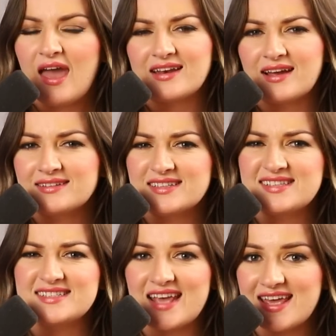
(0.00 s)
and
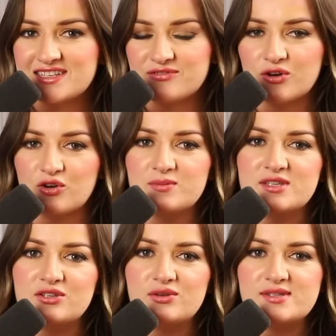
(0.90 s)
understand different
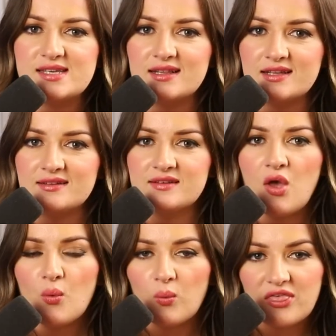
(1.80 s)
groups in New Zealand
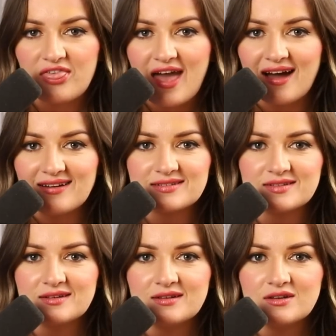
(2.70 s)
without